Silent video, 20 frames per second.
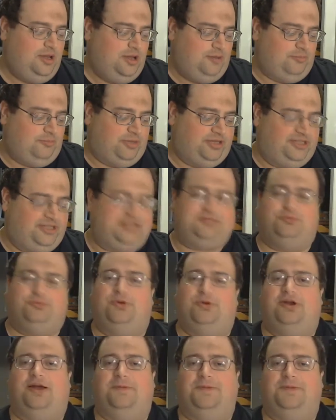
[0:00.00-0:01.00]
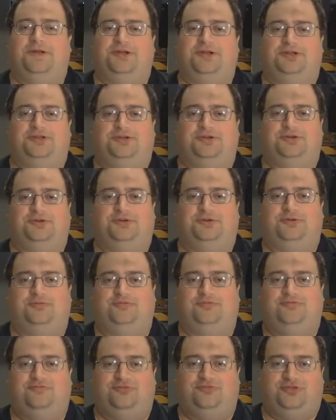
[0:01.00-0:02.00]
But this one, I'm going to do
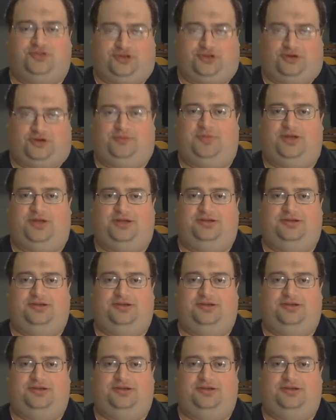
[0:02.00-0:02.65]
German.